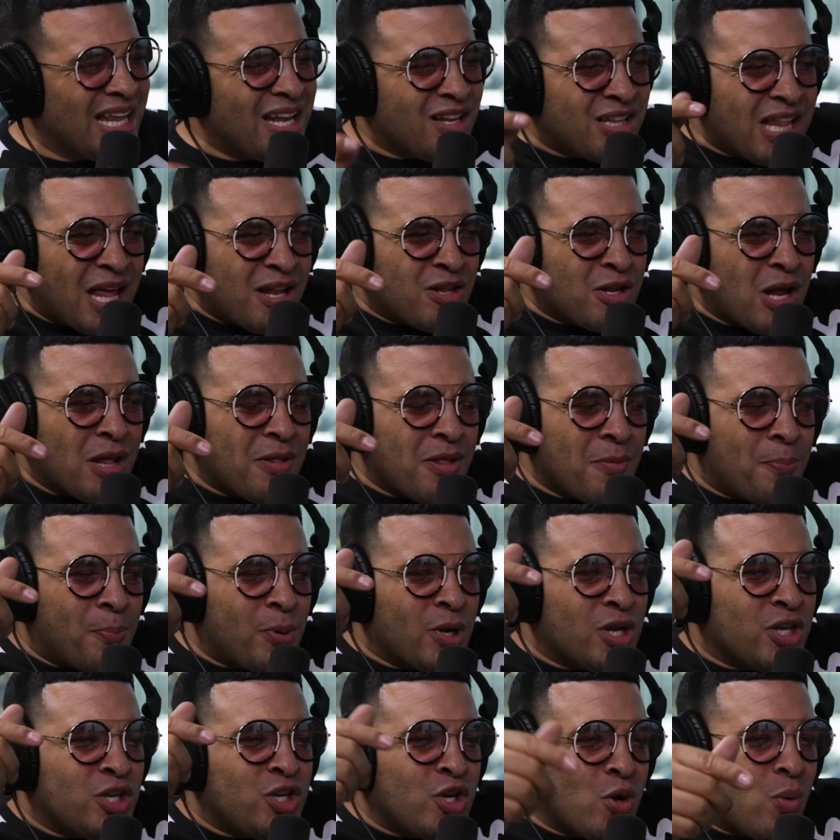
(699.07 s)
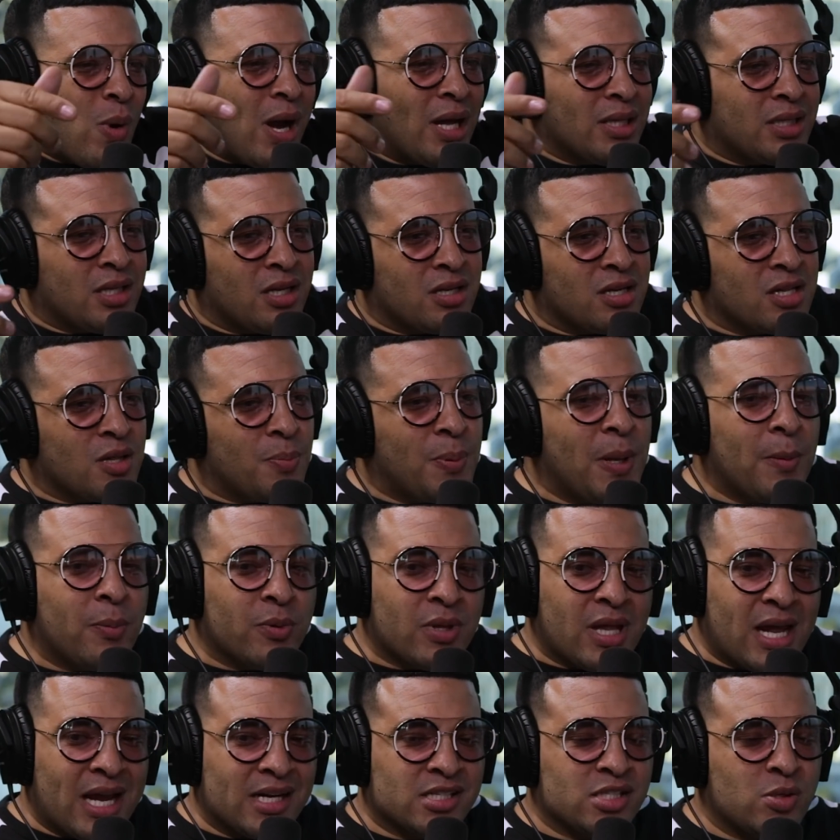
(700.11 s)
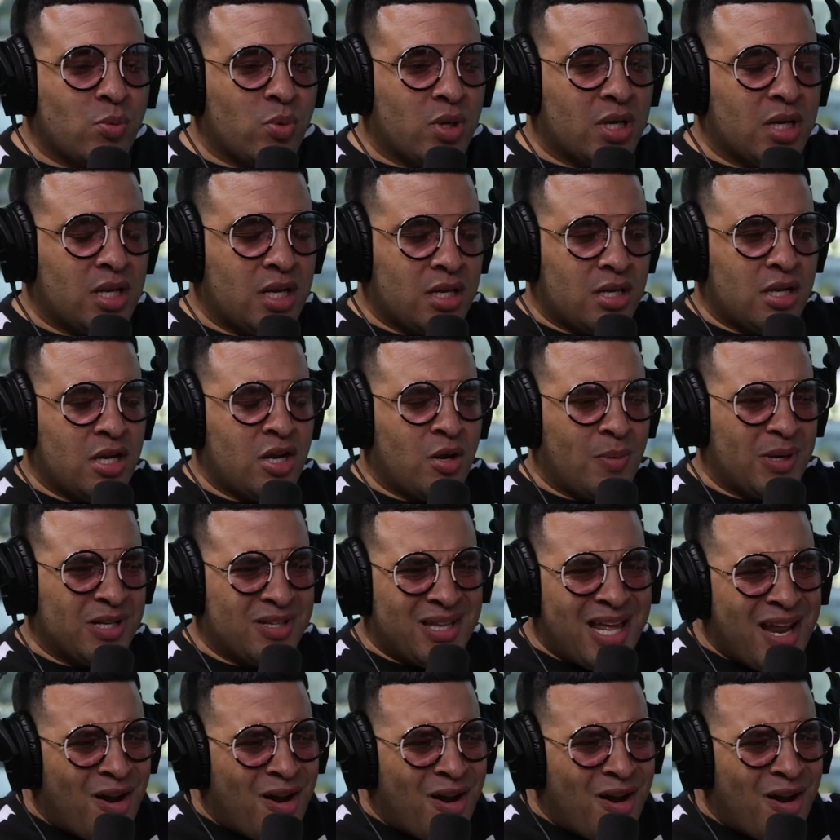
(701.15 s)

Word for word: They, they, they're putting you out there to the people that actually want to hear about you.